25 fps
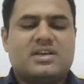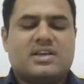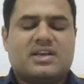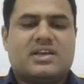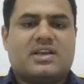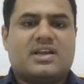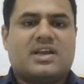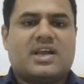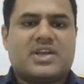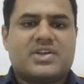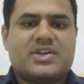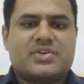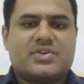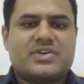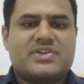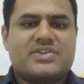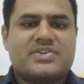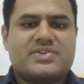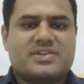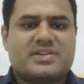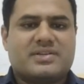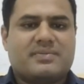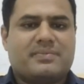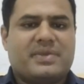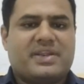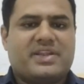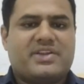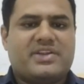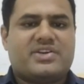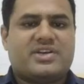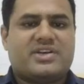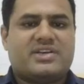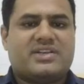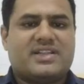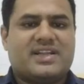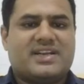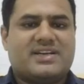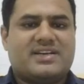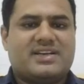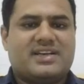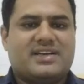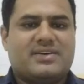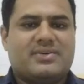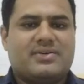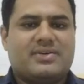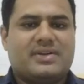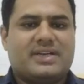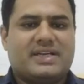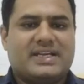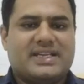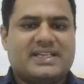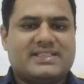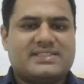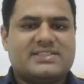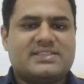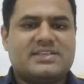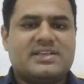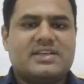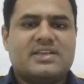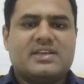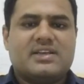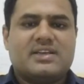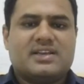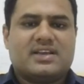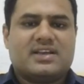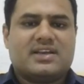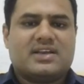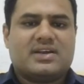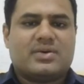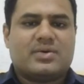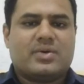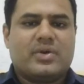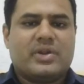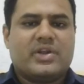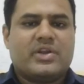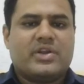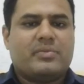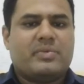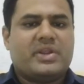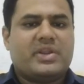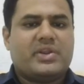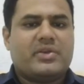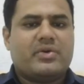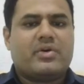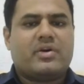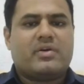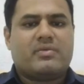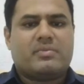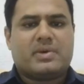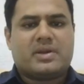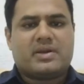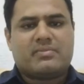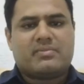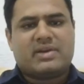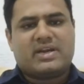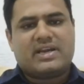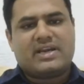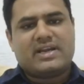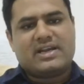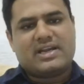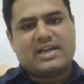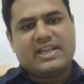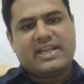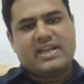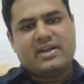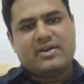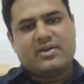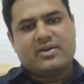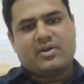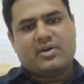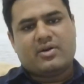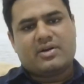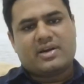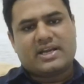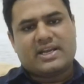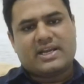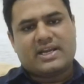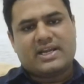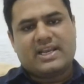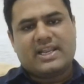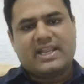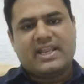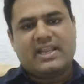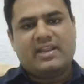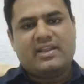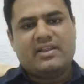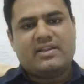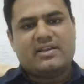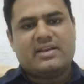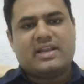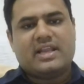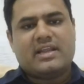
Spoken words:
assurance to the patient that it is going to be cured permanently. Not really.